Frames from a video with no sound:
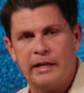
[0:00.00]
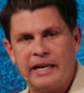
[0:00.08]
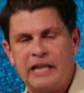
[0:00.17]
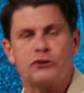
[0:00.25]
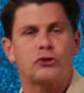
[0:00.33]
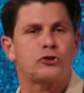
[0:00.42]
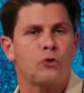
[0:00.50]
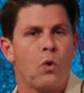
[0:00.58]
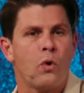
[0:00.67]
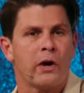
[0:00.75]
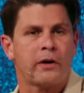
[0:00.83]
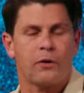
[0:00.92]

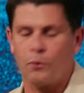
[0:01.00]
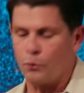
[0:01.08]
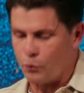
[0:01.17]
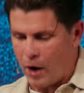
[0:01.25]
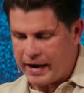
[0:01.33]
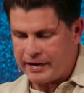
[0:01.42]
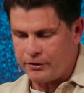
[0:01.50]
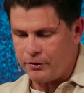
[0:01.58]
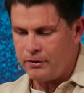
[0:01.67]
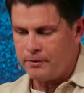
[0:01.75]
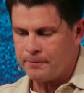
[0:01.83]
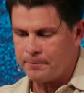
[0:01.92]
historic
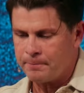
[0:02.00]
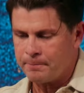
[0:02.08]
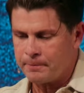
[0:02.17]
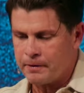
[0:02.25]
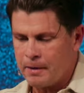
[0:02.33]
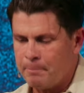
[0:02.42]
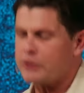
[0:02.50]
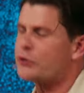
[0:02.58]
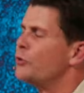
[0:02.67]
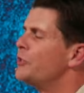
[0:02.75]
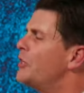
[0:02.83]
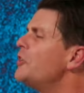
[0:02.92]
writer. But
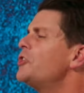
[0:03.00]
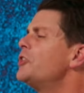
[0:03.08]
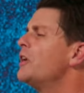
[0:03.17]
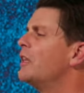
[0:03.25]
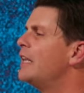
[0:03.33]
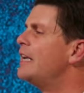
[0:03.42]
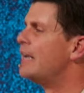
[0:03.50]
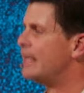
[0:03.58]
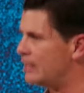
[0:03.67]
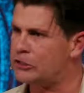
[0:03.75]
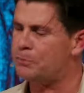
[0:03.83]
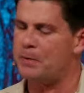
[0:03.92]
traditionally, it
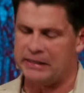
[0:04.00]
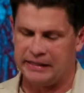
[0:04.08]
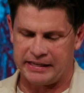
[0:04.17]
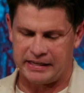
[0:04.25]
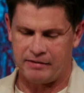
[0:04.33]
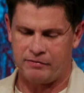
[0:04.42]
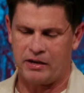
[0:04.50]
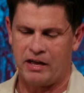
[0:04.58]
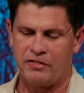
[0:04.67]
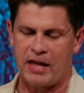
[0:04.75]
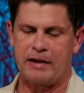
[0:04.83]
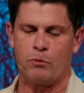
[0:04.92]
believed
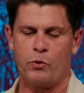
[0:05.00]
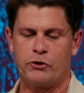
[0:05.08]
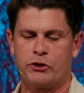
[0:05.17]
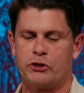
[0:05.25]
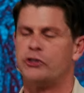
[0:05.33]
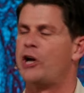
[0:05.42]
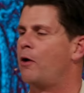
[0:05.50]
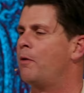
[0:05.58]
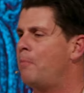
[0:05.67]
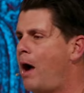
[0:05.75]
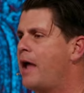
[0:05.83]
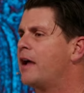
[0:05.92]
that it was
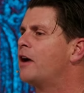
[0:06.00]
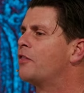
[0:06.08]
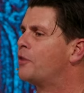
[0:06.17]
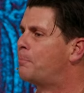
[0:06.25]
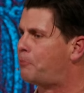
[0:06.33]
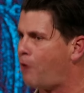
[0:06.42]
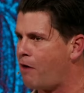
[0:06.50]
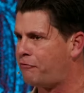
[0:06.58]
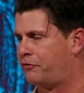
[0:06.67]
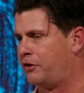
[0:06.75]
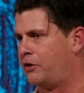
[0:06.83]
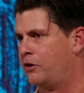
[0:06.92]
Jeremiah the
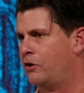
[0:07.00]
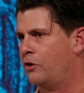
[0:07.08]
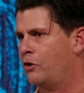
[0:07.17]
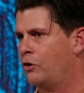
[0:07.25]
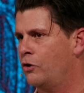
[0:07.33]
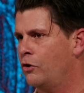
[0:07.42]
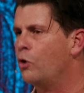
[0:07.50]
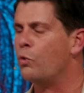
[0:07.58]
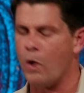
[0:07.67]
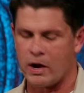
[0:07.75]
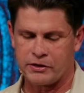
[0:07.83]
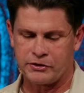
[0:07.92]
prophet who
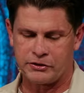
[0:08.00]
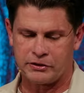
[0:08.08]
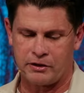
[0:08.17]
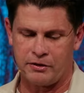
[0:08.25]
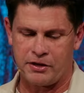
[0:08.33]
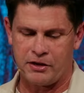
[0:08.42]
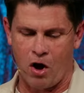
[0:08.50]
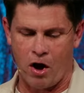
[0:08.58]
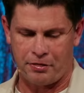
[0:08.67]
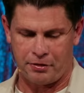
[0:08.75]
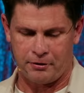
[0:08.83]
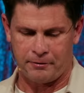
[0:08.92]
was the
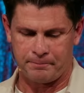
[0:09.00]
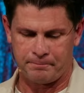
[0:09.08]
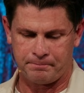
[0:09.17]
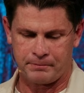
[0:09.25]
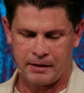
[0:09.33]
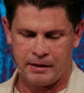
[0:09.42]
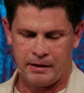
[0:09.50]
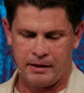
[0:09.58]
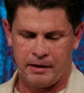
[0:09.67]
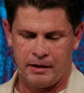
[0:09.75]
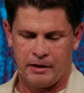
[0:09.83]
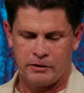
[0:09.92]
author.
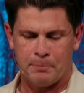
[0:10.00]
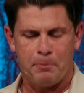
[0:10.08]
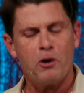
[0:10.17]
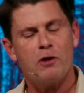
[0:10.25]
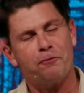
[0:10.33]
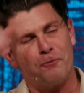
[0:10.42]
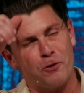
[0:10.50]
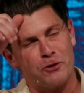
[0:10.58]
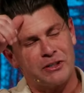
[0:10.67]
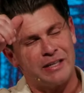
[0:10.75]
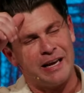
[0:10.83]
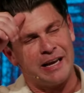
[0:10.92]
The book of
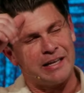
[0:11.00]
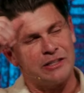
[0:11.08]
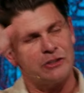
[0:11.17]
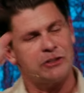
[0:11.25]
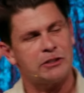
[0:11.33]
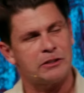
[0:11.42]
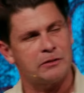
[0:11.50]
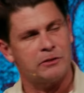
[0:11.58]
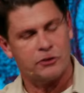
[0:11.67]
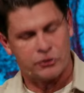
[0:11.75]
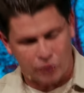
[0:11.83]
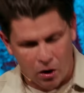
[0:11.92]
1 Kings
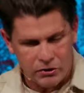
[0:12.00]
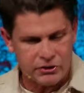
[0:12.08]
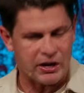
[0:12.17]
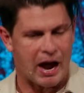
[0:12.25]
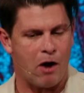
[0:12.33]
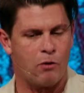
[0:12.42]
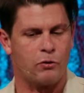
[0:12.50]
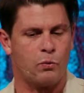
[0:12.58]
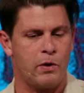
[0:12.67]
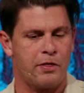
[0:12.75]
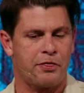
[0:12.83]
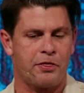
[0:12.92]
starts out
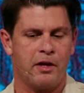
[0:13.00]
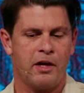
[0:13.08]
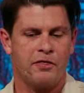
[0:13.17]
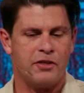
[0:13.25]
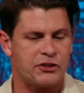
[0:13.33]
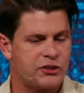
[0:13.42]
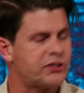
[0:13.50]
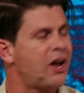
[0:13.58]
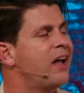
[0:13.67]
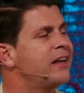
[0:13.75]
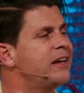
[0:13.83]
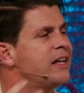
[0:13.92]
with the
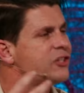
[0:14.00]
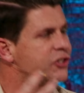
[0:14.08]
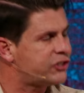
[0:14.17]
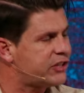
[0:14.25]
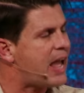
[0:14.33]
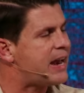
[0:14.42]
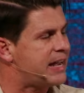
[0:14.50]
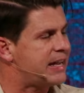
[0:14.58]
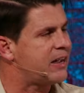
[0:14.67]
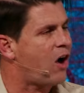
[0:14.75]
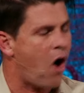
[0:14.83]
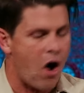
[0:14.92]
sun
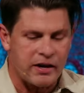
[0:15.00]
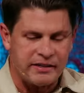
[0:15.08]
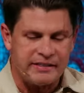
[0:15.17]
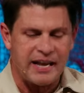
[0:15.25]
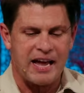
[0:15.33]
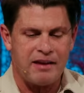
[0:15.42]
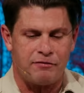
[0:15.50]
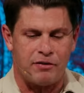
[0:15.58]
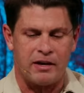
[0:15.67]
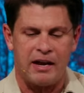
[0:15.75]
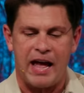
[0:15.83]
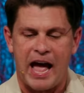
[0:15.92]
setting on
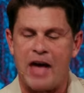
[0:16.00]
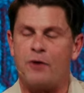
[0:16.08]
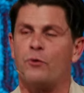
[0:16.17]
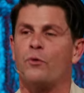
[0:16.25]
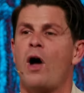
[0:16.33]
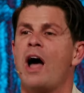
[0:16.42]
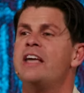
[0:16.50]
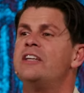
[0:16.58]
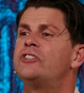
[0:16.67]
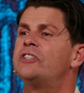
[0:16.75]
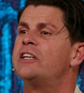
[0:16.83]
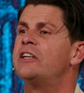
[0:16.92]
David and
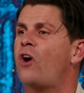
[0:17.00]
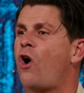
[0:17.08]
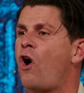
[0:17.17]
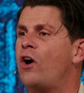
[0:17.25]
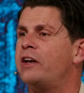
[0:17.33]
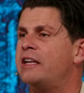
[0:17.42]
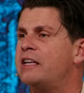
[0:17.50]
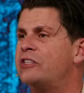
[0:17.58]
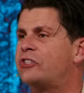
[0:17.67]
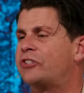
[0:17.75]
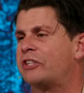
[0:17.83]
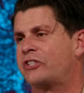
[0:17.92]
rising on
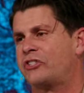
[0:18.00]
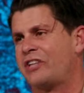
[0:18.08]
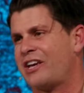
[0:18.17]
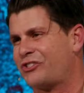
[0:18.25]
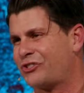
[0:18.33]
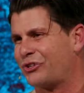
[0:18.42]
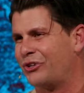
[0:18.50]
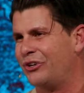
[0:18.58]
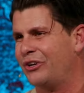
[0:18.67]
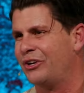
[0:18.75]
his successor,